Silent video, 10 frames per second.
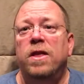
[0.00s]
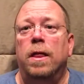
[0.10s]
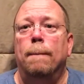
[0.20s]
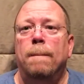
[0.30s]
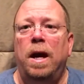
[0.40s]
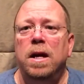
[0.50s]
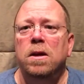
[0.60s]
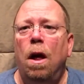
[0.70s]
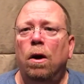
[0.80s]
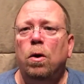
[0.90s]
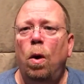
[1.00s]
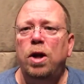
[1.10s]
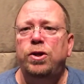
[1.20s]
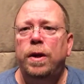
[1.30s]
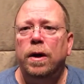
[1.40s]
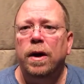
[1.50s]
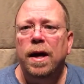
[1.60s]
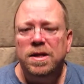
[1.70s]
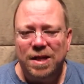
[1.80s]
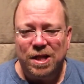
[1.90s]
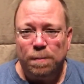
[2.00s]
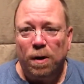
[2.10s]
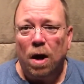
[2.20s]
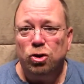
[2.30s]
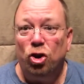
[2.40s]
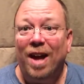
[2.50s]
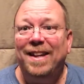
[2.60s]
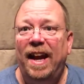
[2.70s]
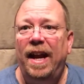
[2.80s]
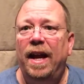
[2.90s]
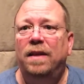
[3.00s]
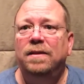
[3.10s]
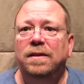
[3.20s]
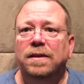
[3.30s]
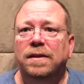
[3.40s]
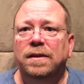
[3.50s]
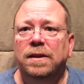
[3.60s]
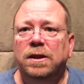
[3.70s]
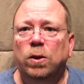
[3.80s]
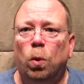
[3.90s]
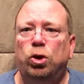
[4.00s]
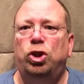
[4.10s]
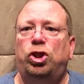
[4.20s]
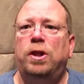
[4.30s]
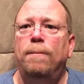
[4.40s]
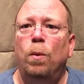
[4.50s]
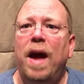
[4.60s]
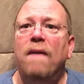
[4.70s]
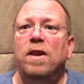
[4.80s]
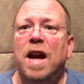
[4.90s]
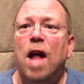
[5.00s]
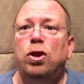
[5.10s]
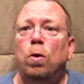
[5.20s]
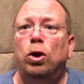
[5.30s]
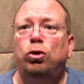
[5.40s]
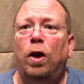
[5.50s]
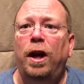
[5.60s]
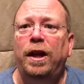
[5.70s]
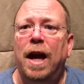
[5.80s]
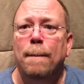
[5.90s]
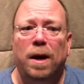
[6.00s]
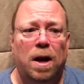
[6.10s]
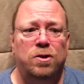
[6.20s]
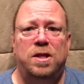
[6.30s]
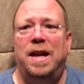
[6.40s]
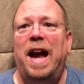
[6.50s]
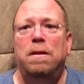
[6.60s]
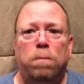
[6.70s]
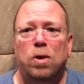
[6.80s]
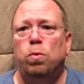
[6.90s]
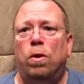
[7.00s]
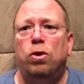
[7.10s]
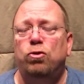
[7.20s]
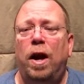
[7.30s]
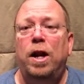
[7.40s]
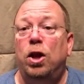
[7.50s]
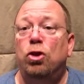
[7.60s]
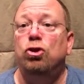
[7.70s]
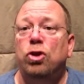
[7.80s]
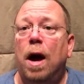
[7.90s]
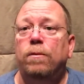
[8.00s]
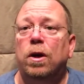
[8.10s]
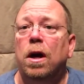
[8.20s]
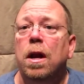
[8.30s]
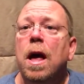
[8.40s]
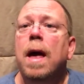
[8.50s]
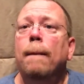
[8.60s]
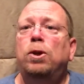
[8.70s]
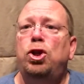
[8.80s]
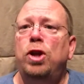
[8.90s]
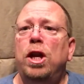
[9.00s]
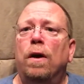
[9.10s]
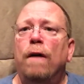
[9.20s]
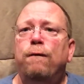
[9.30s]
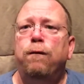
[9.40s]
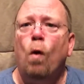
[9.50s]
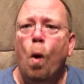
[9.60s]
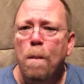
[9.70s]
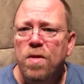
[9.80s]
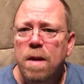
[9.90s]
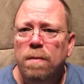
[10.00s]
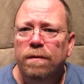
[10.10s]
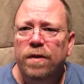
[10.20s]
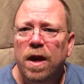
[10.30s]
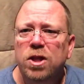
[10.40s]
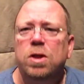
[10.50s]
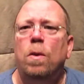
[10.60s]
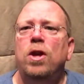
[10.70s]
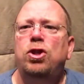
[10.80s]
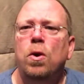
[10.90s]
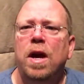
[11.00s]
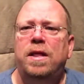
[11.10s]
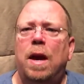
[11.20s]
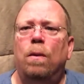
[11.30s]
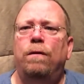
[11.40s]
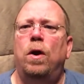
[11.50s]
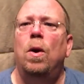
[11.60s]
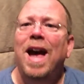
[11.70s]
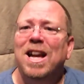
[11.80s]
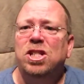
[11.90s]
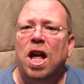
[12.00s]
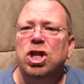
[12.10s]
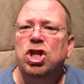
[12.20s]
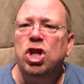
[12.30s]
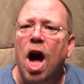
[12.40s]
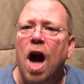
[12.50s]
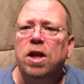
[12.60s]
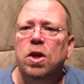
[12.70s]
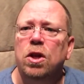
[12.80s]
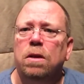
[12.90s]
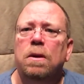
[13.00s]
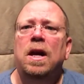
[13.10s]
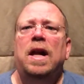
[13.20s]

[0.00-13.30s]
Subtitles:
Now, the $1 million question here is it because they're not getting it? Or is it just something we haven't got to in the training yet because it's 8 months worth of training to get their job done? But you need to inform them of this so when they do get that review, it's not a shock to them.